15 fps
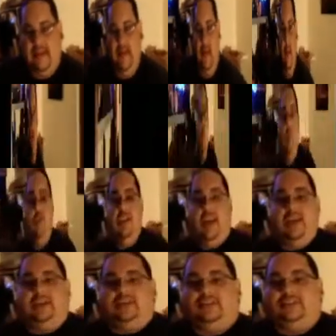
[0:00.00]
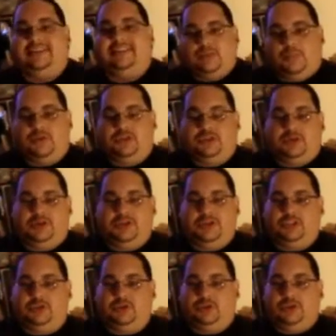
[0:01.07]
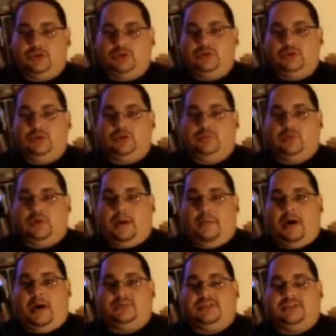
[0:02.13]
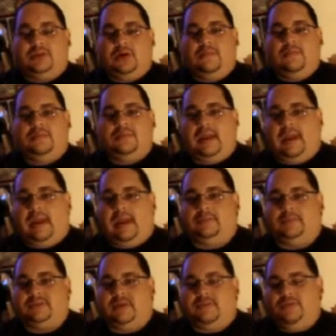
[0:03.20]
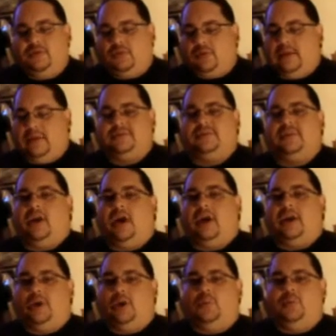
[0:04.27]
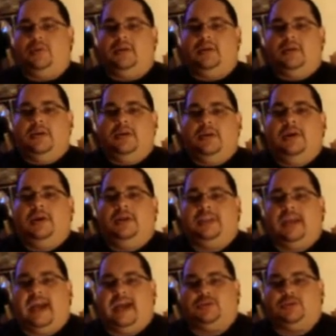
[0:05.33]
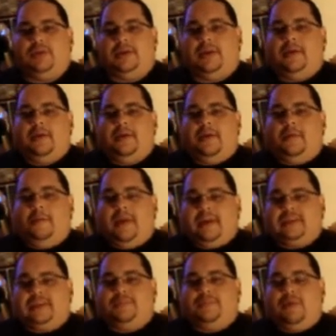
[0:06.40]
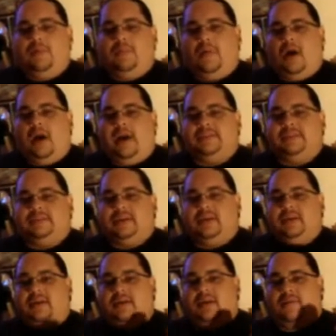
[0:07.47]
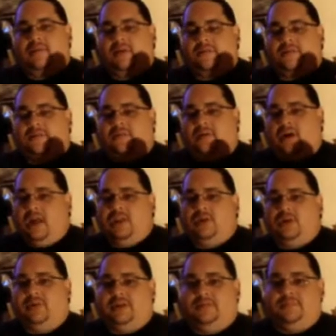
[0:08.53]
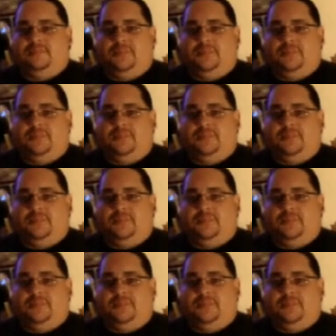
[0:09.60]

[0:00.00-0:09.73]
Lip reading: I wanted to take this opportunity to talk to you about some games, a few games that I own that actually makes me remind of Halloween.